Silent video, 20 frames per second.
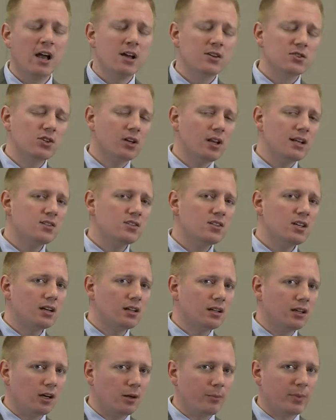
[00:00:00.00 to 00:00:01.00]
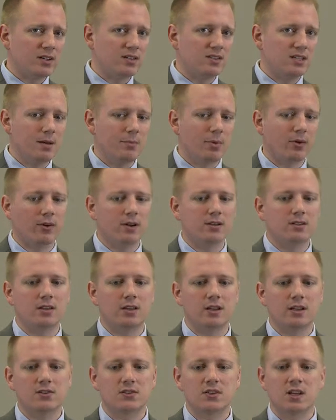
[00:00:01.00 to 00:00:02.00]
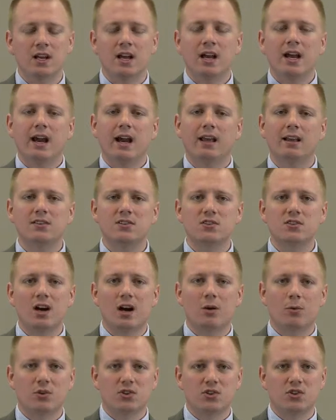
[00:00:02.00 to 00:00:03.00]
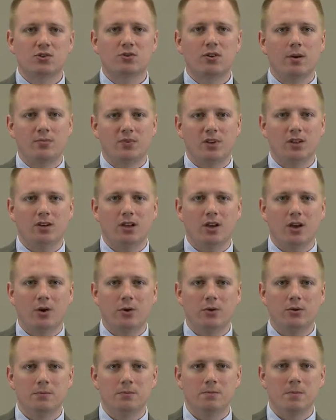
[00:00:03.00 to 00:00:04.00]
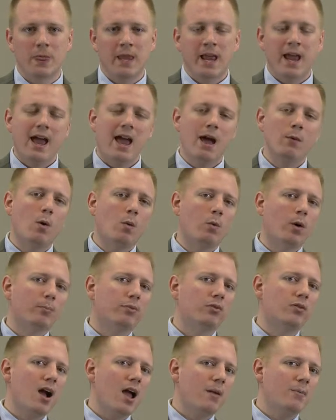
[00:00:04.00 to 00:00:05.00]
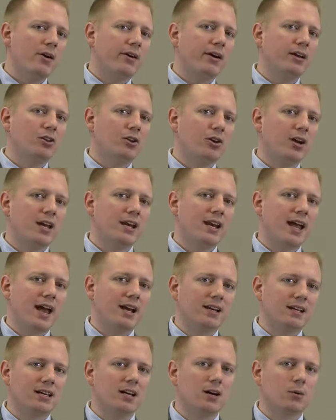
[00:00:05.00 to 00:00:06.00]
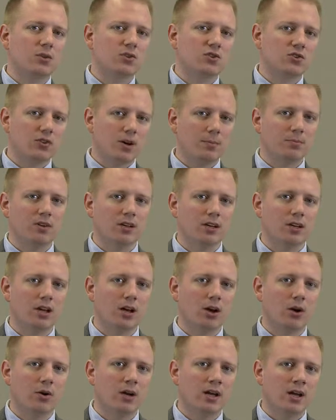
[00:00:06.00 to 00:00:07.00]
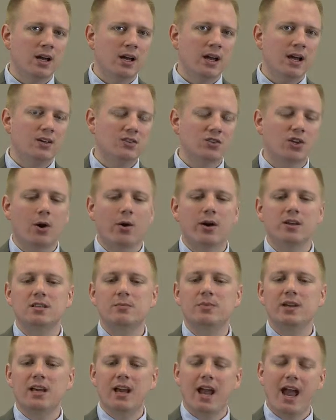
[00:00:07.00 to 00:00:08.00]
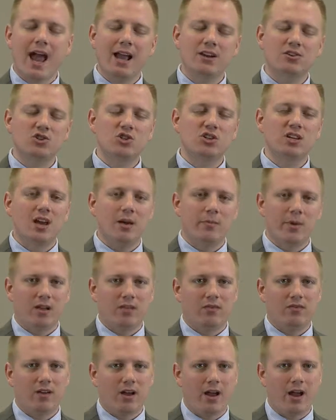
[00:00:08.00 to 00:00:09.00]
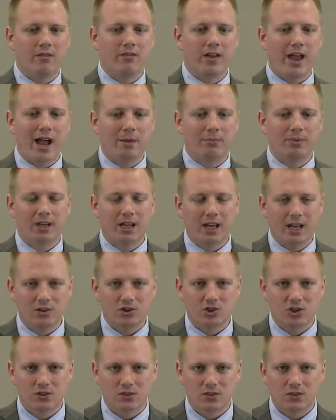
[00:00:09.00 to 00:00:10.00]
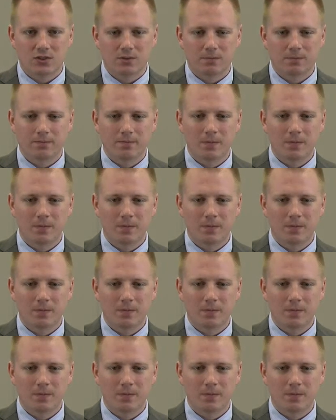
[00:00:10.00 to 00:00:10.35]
So let's dig a little bit deeper into these. And let's start with scripted code. And what we're primarily looking at here with scripted code is going to be HTML5 applications.